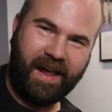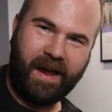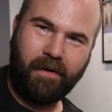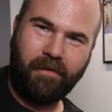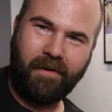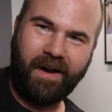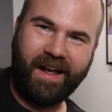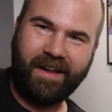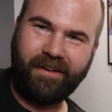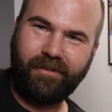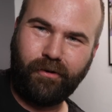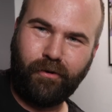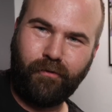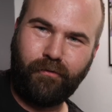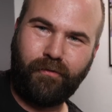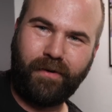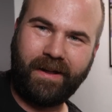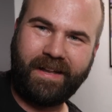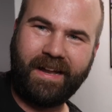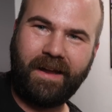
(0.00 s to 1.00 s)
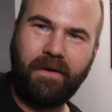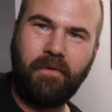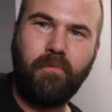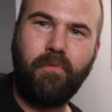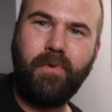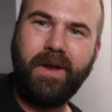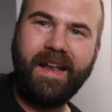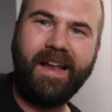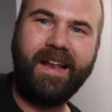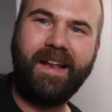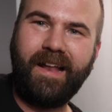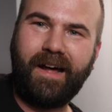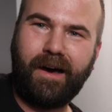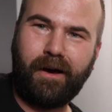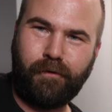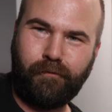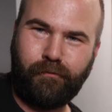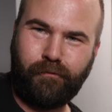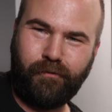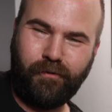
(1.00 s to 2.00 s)
eras of what I really
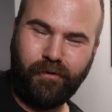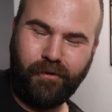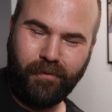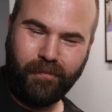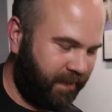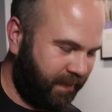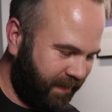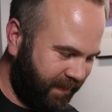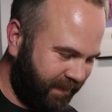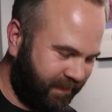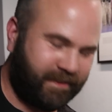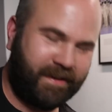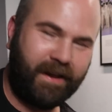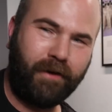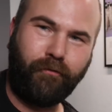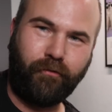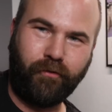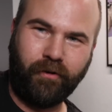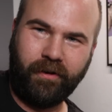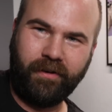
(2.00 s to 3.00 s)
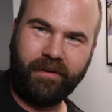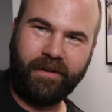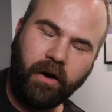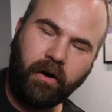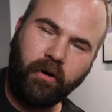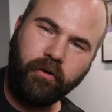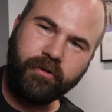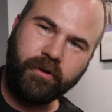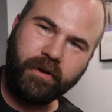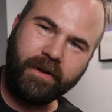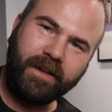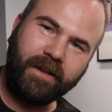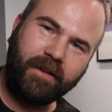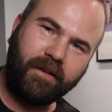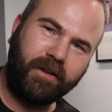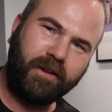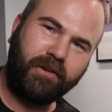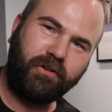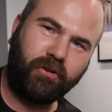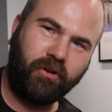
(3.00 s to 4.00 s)
love is different. Also, in the
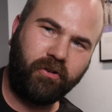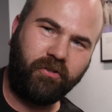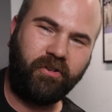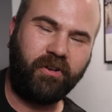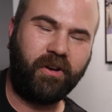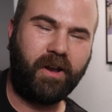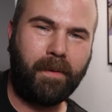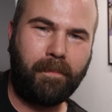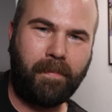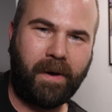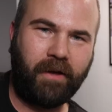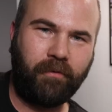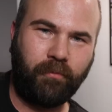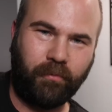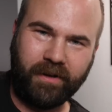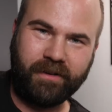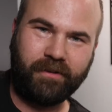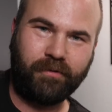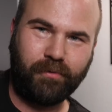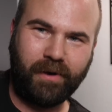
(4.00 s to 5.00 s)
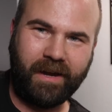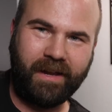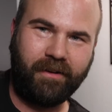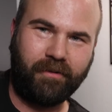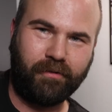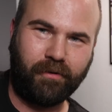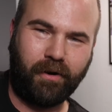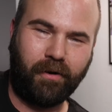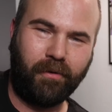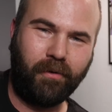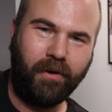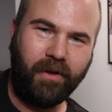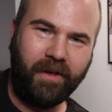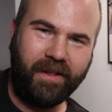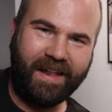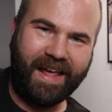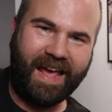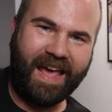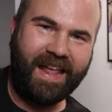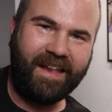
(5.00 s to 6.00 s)
discussion about what's retro,
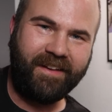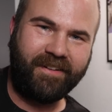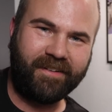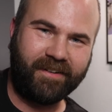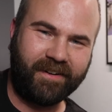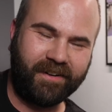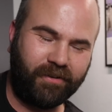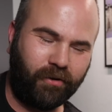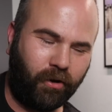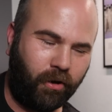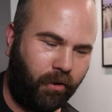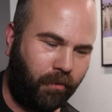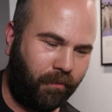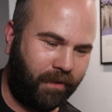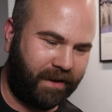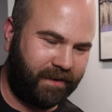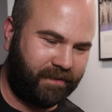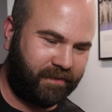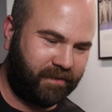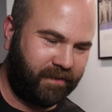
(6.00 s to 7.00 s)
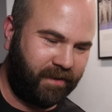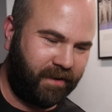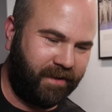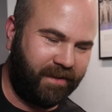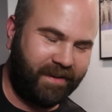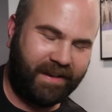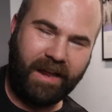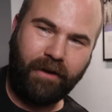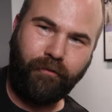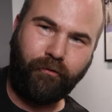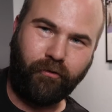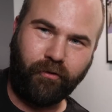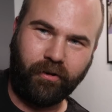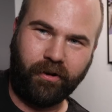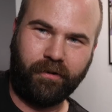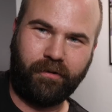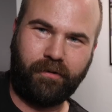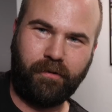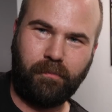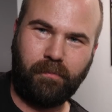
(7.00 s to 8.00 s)
the answer is always
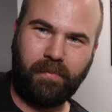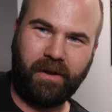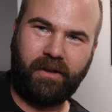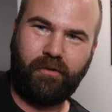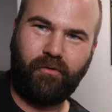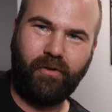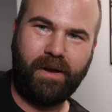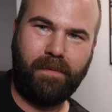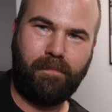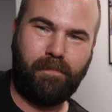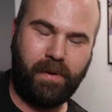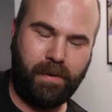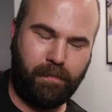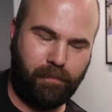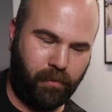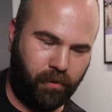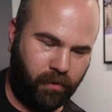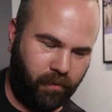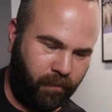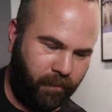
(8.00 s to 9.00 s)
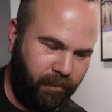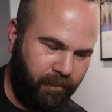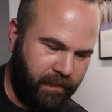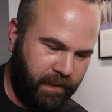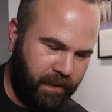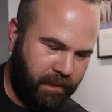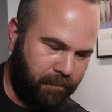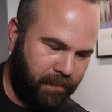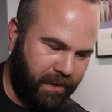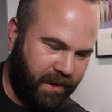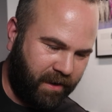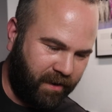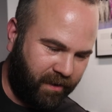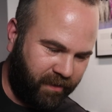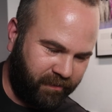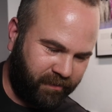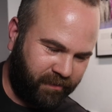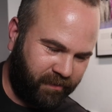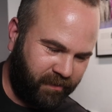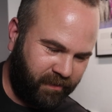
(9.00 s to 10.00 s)
different between people,
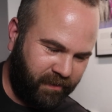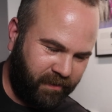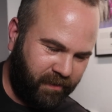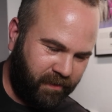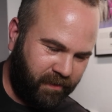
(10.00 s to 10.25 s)
because